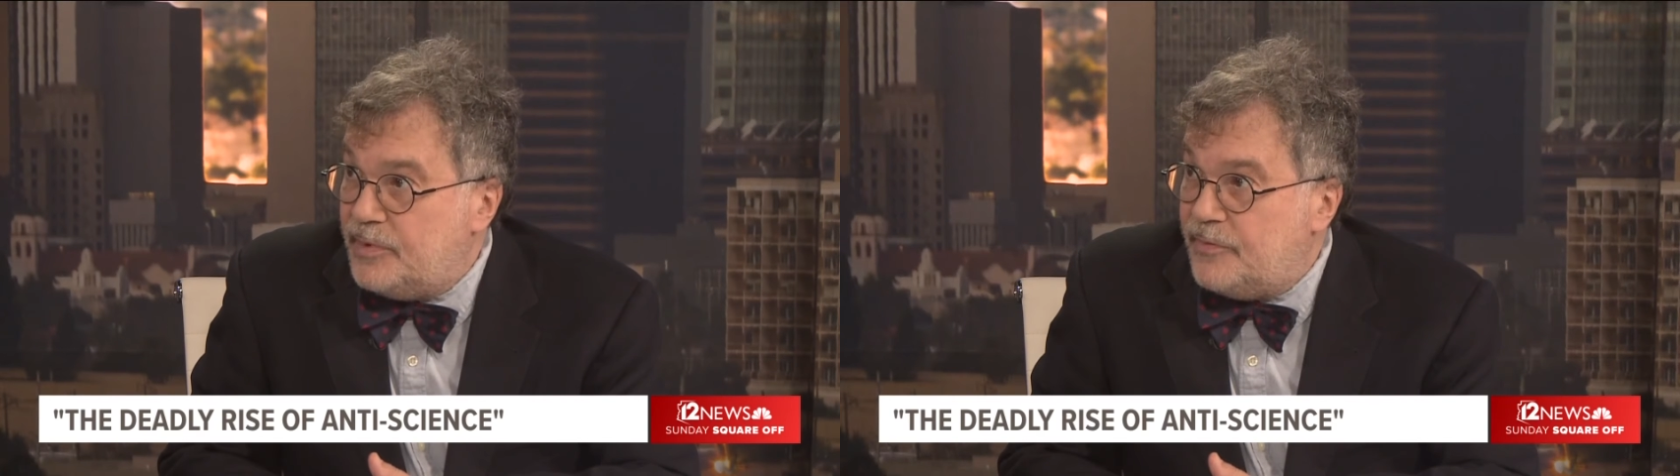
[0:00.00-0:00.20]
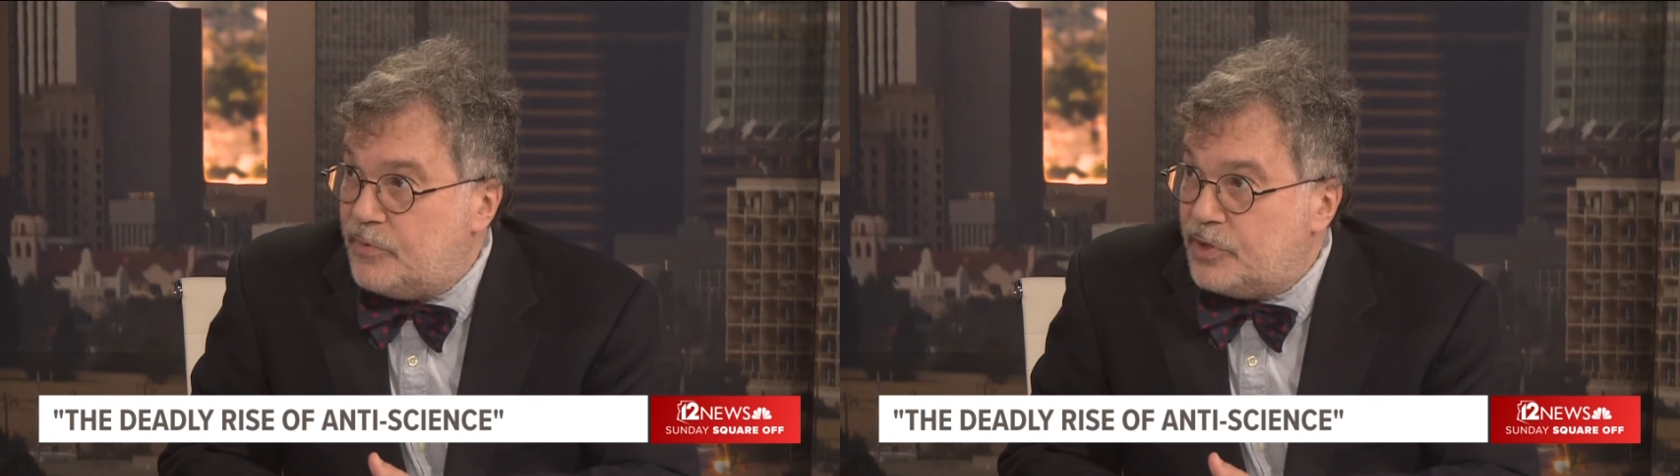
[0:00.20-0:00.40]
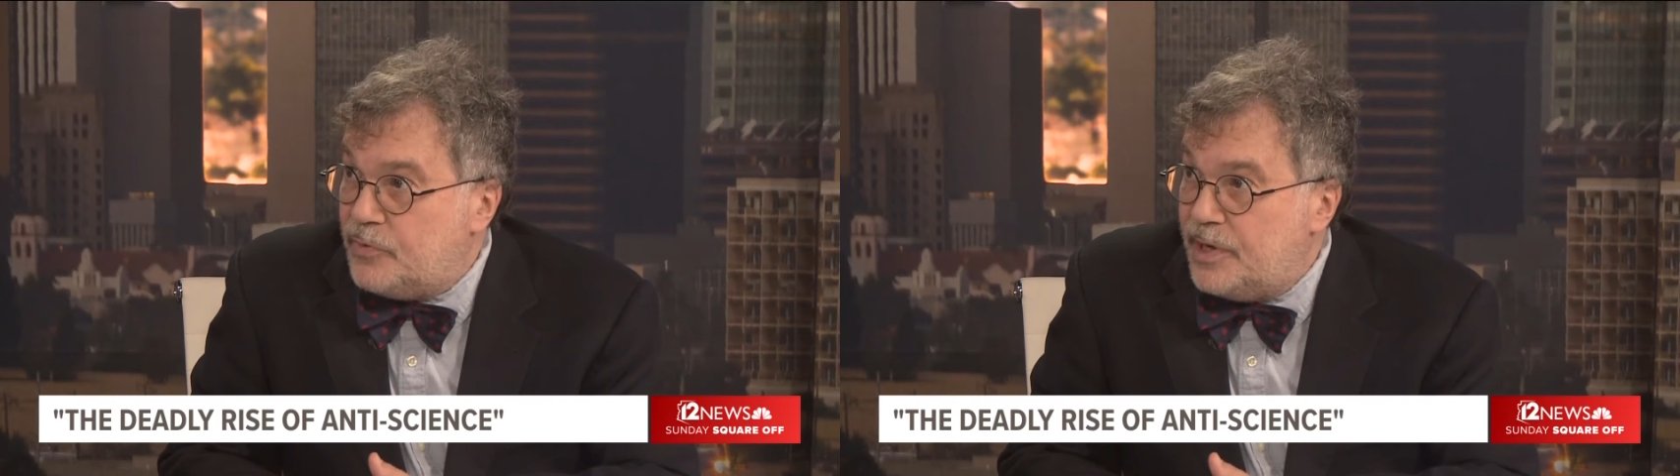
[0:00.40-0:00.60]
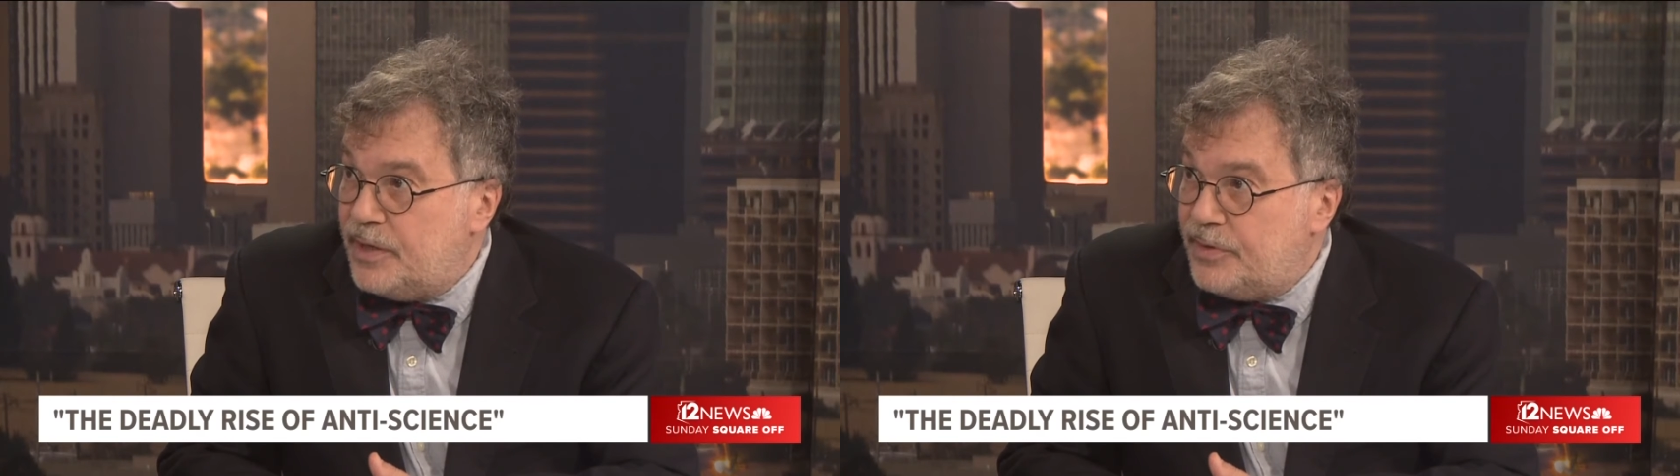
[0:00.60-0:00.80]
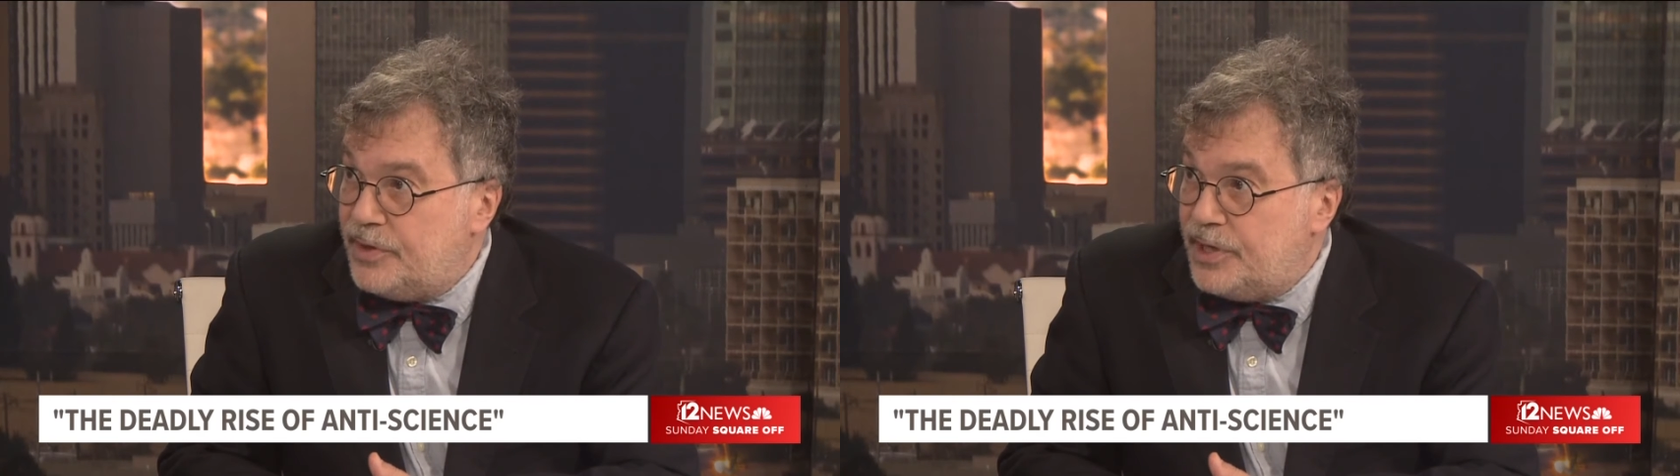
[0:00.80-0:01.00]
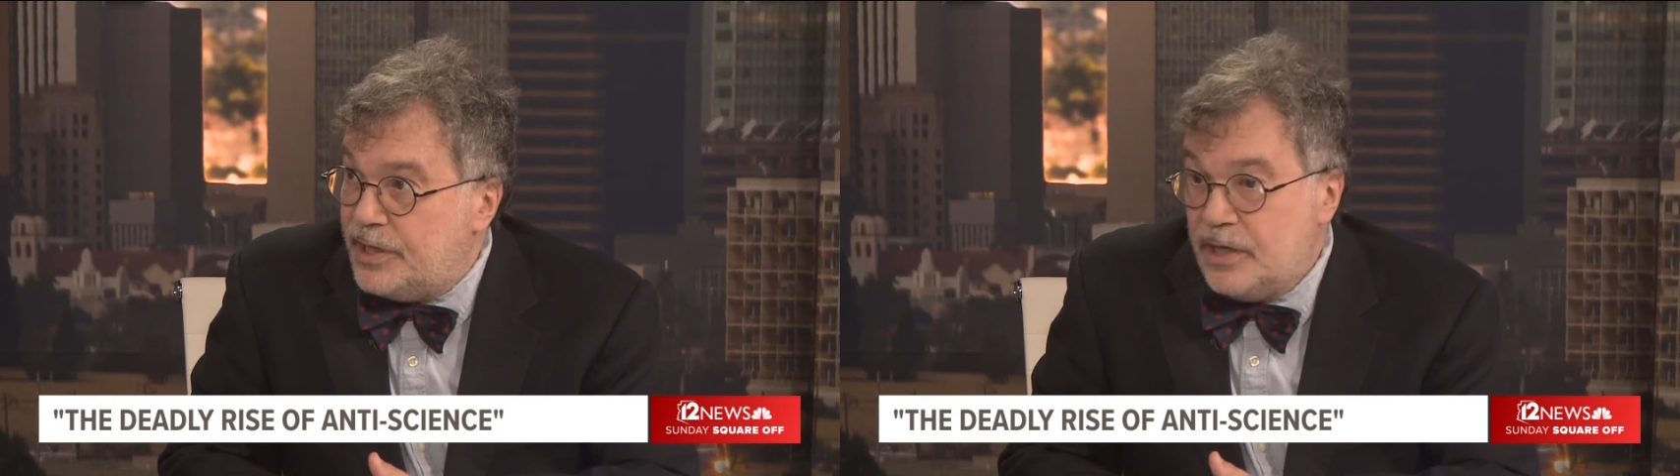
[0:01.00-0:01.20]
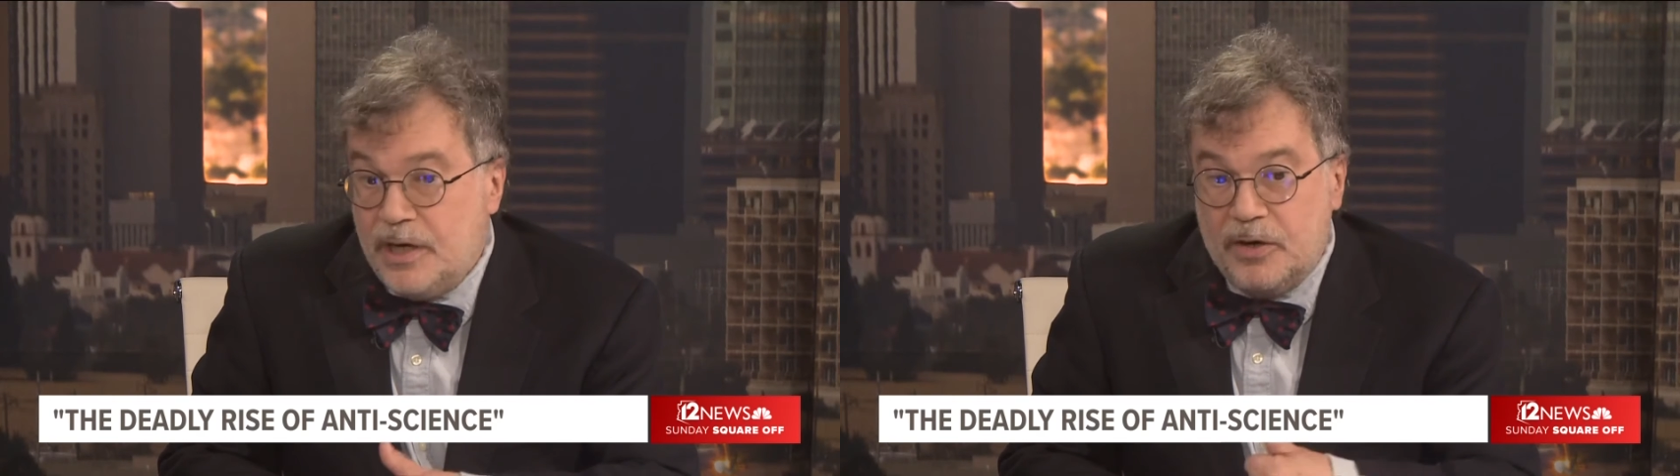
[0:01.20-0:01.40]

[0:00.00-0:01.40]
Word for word: before 2030.